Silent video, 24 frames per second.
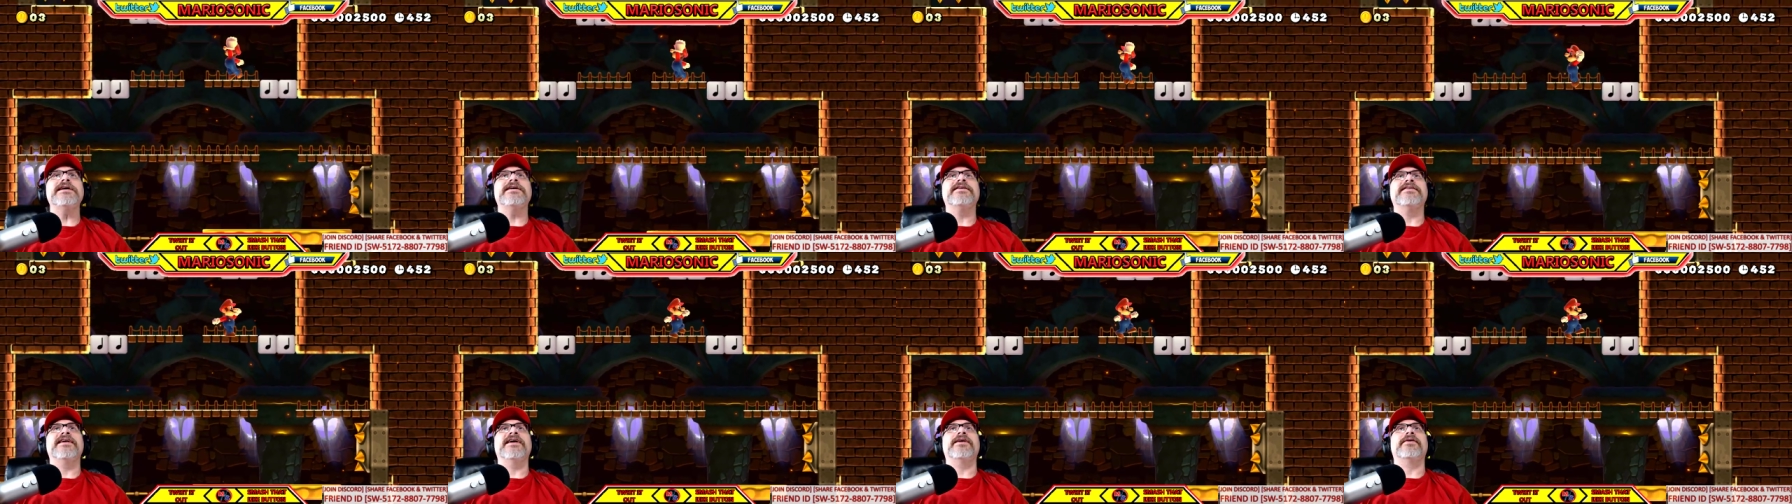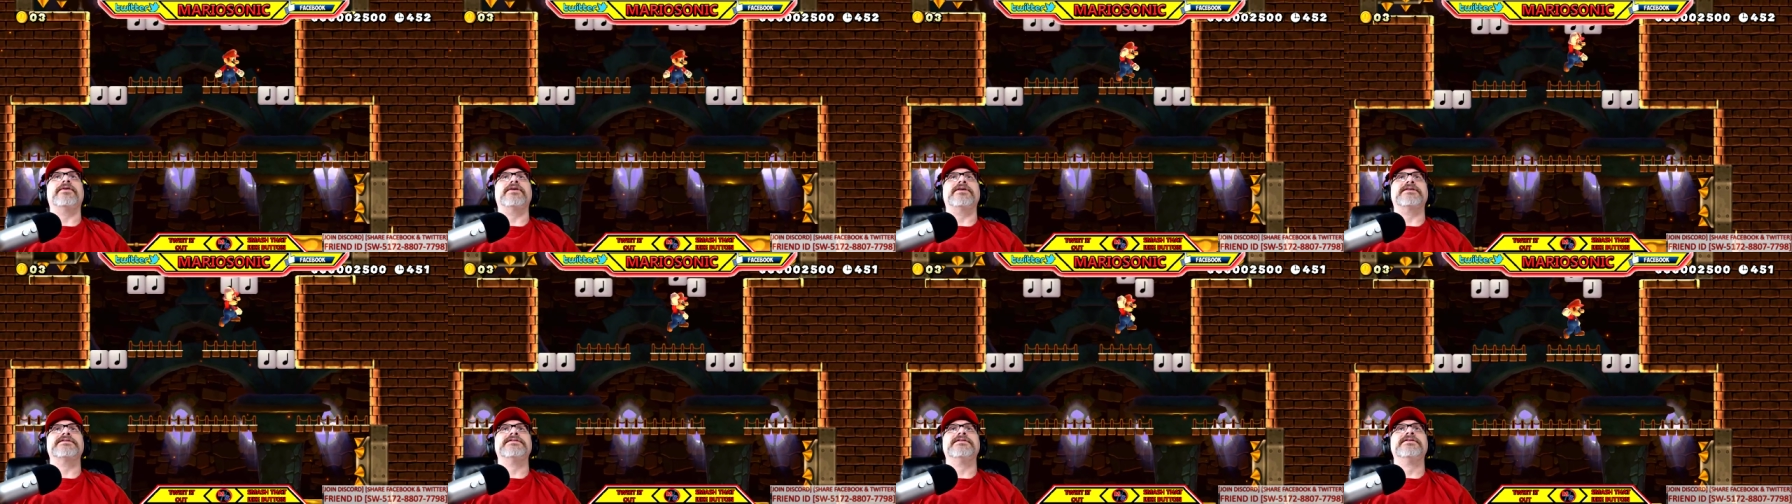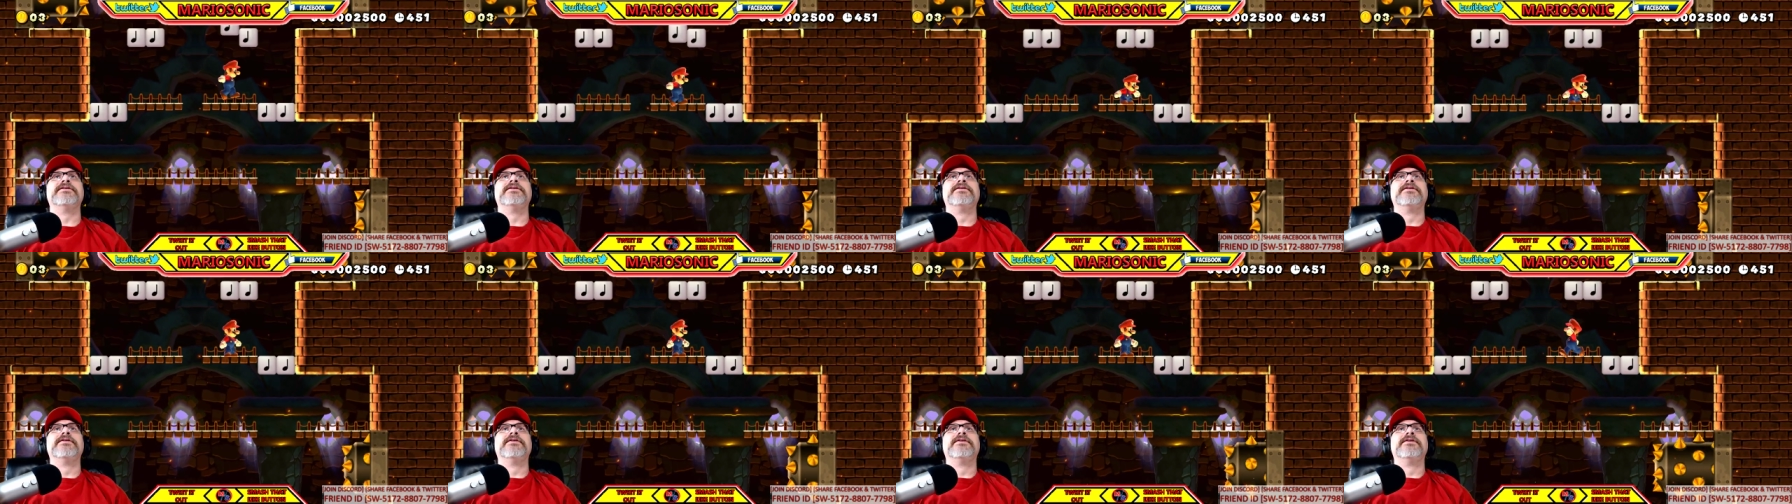That works.
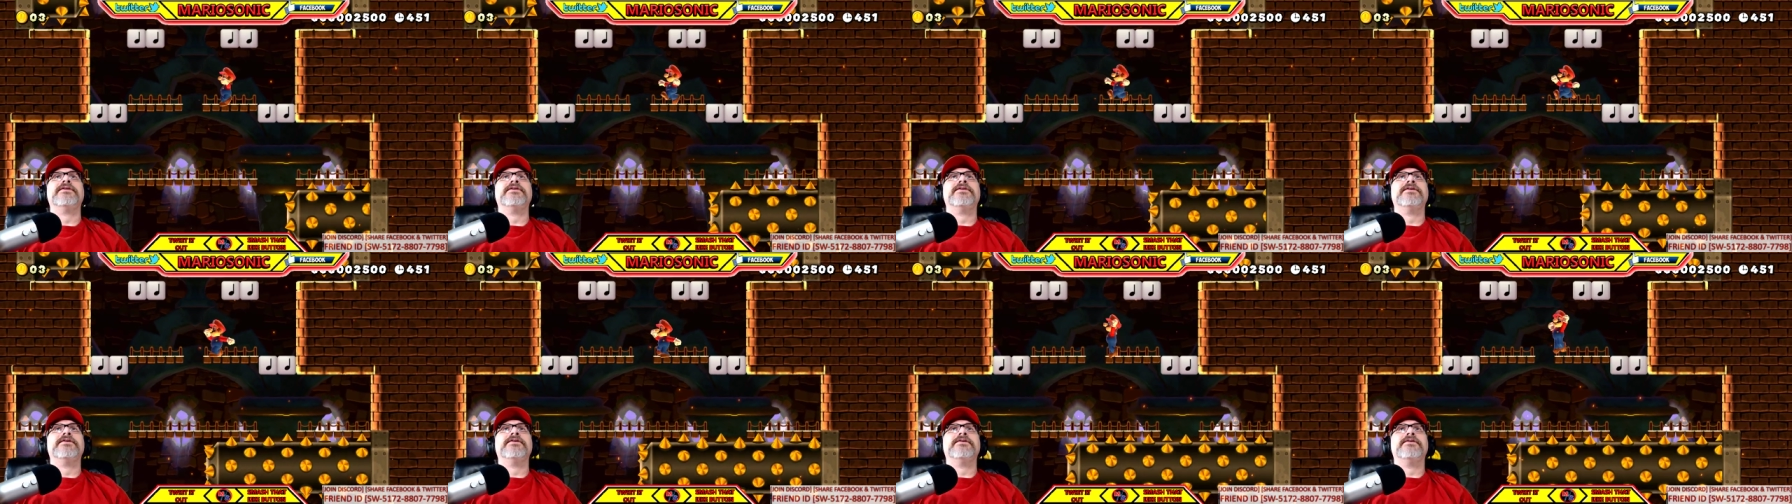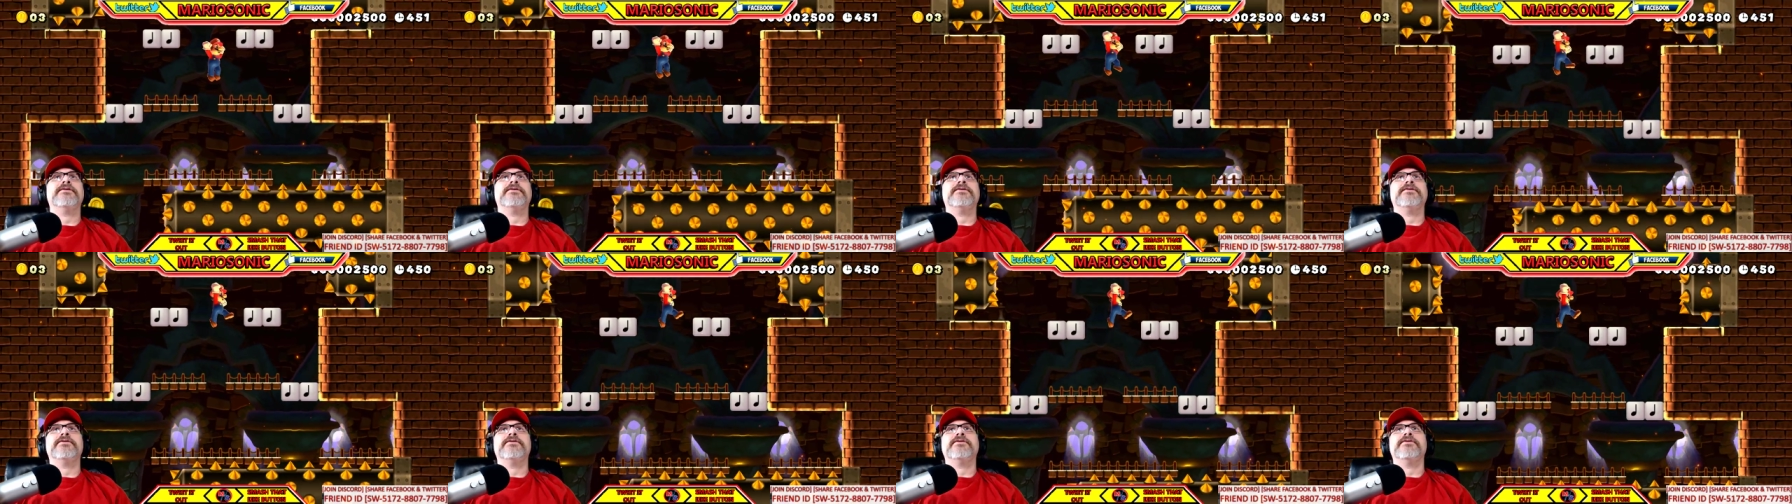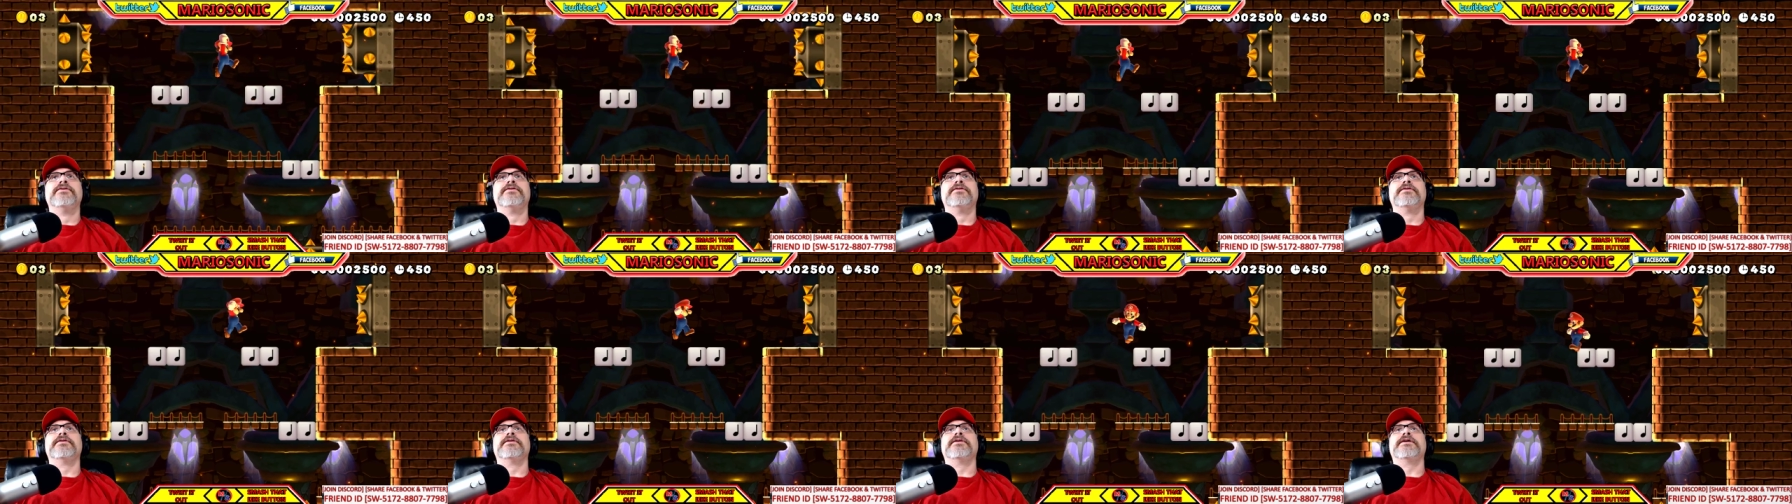
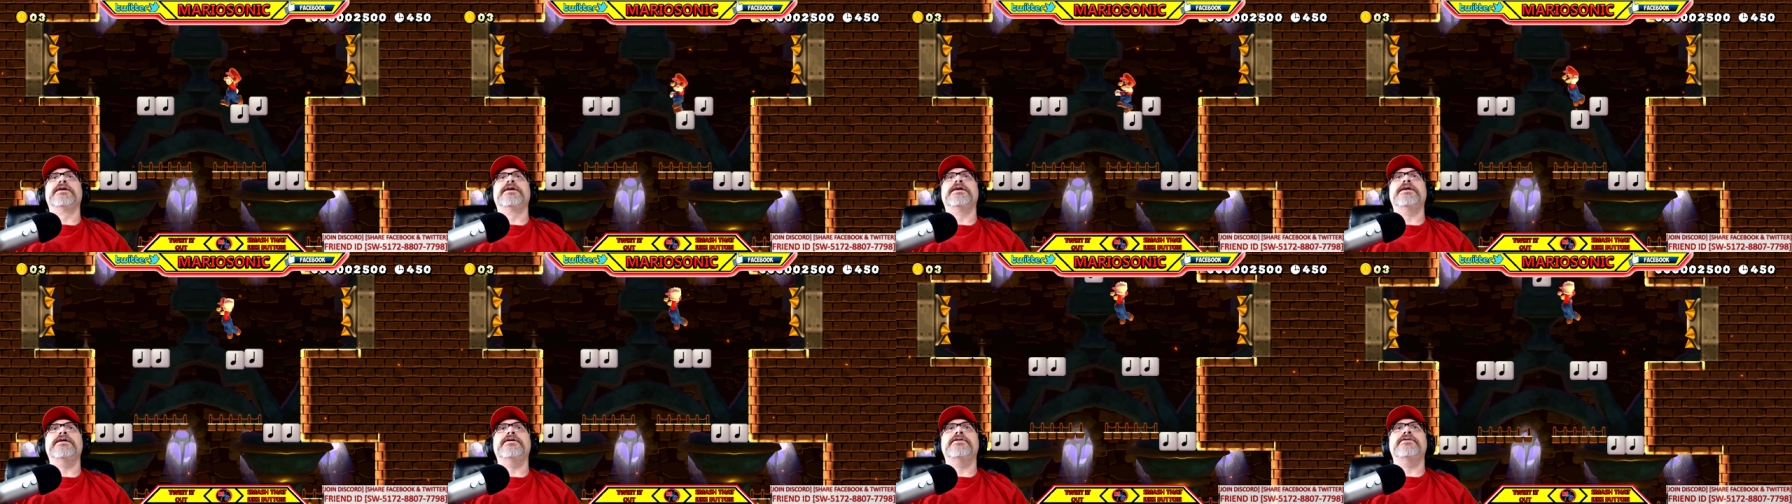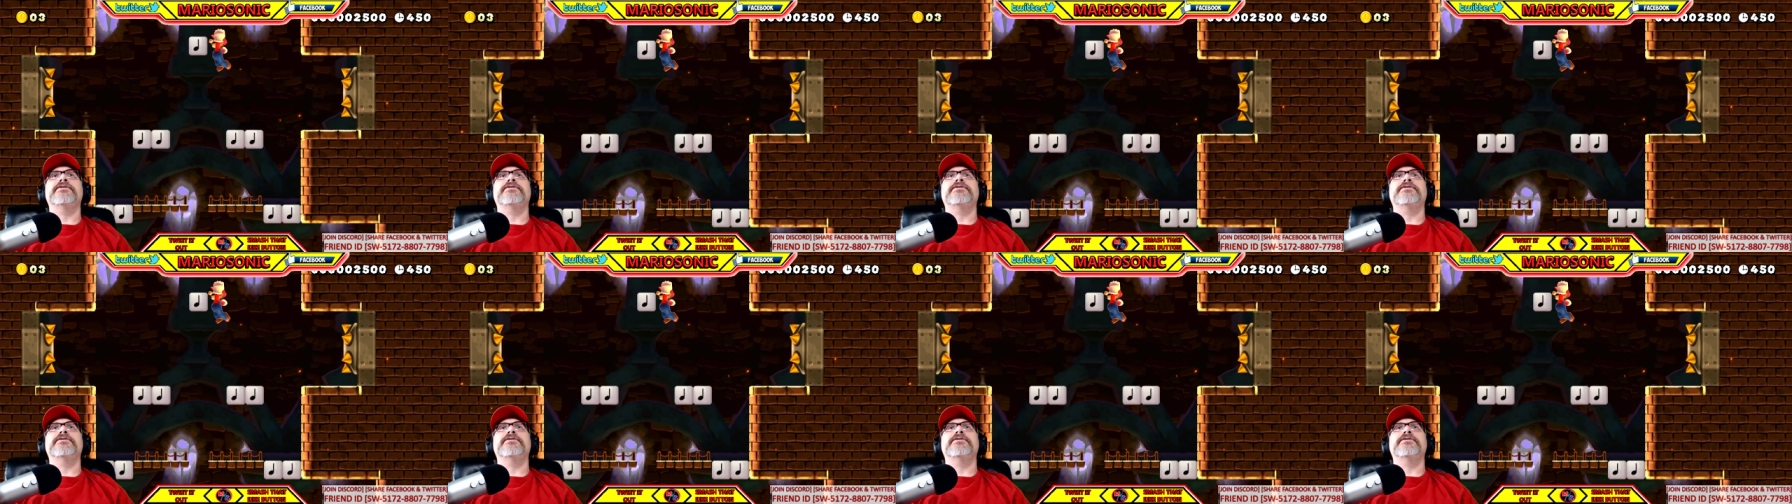Alright.